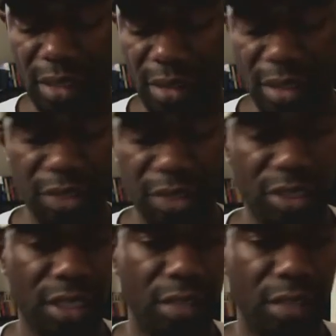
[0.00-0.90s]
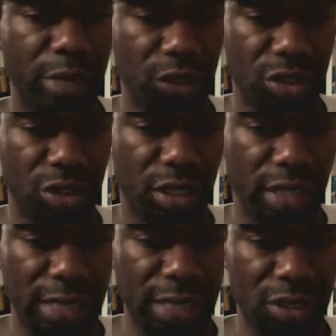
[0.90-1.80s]
the things they did in Battlestar
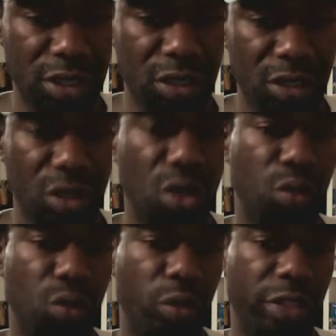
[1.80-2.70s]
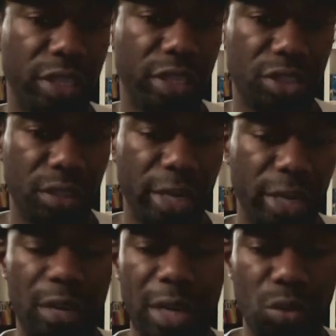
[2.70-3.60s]
Galactica were things that
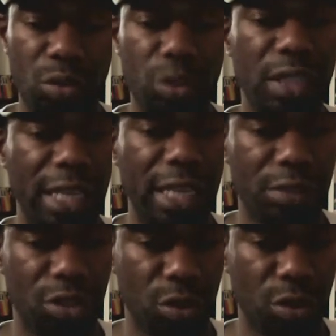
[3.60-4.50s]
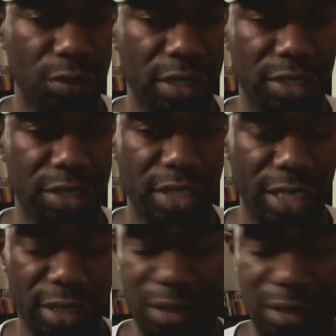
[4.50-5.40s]
Paramount wouldn't allow them to do with
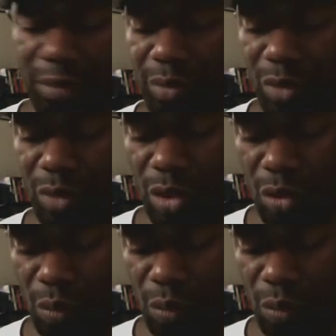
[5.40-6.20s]
DS9. So